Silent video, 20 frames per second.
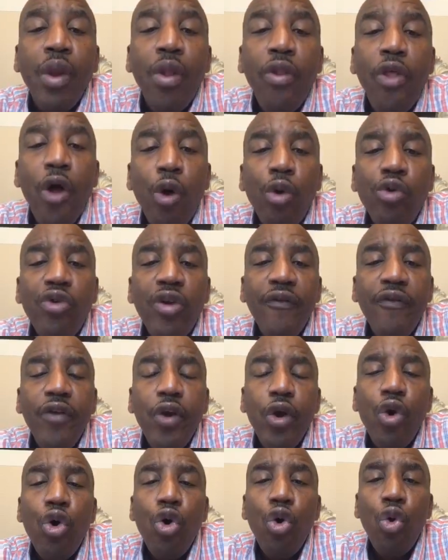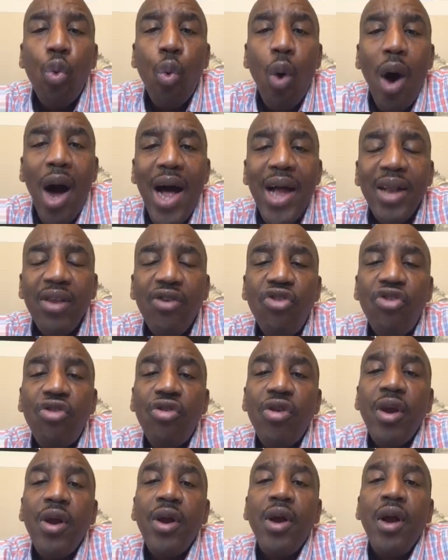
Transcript: those of you who watch